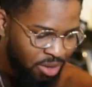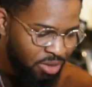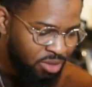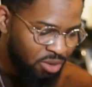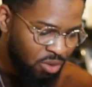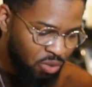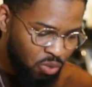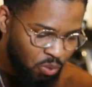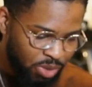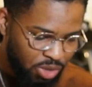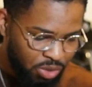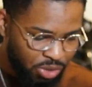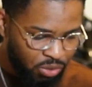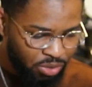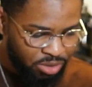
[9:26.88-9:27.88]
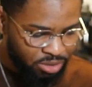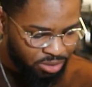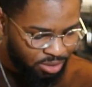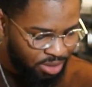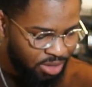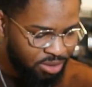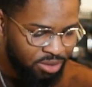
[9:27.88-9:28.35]
So when you do this,
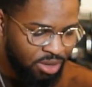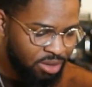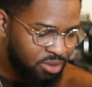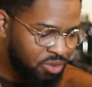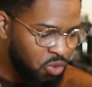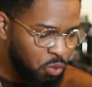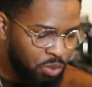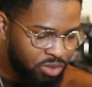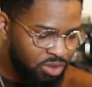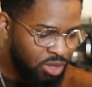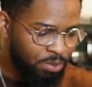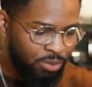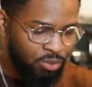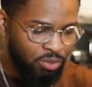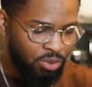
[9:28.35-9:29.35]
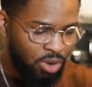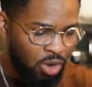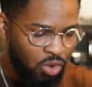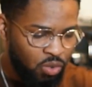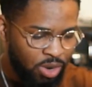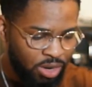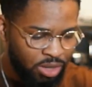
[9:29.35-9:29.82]
it's super simple. All
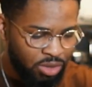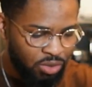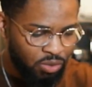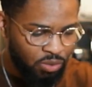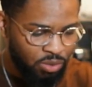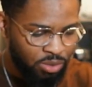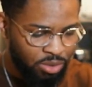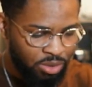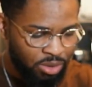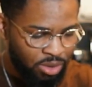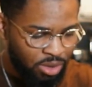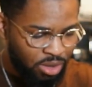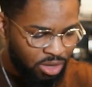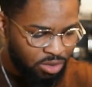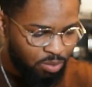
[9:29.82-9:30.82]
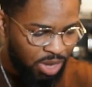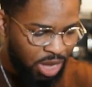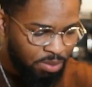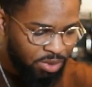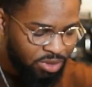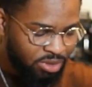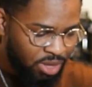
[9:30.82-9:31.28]
you got to do is
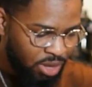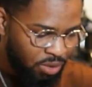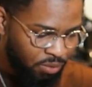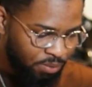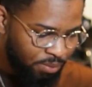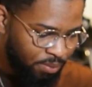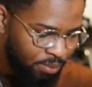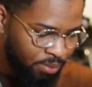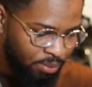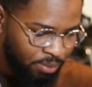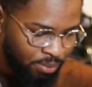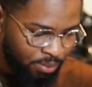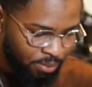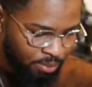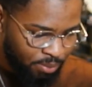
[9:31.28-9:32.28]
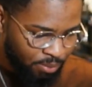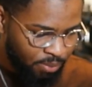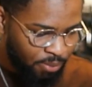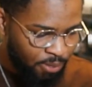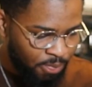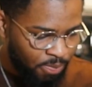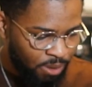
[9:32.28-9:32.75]
pop this out,
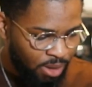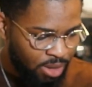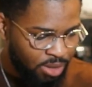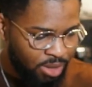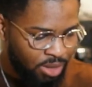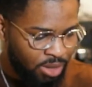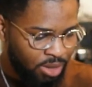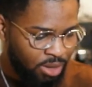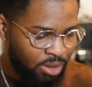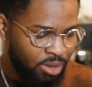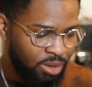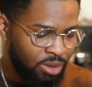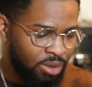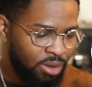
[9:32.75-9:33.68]
and then